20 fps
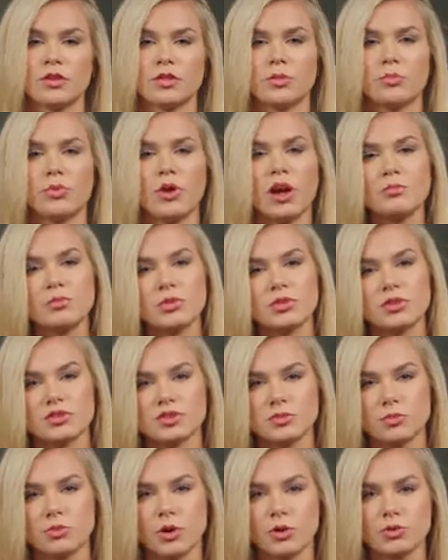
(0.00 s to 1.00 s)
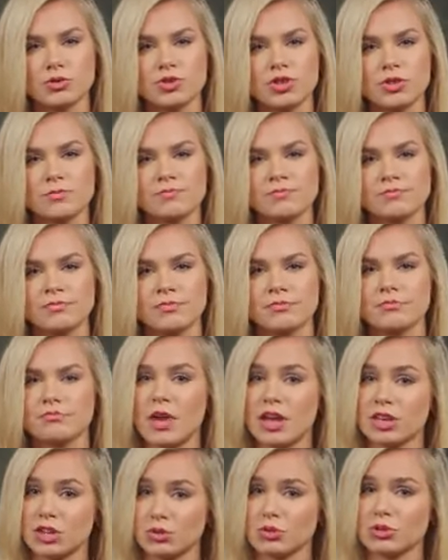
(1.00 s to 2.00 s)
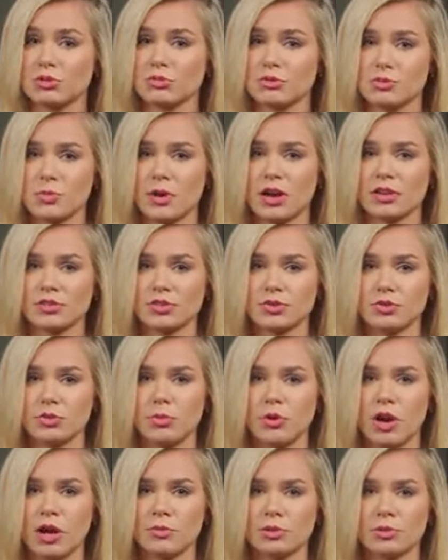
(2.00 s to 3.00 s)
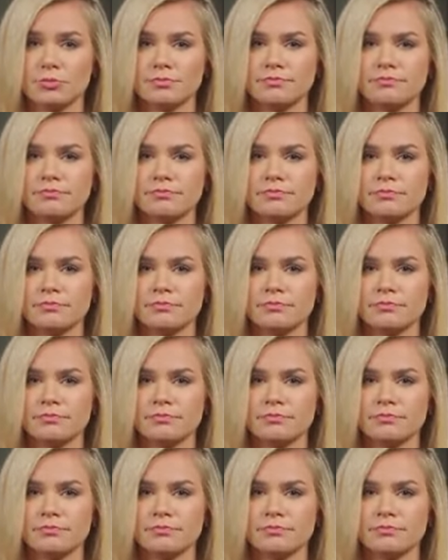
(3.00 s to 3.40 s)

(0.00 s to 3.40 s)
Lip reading: The problem with this approach, manually responding to a problem,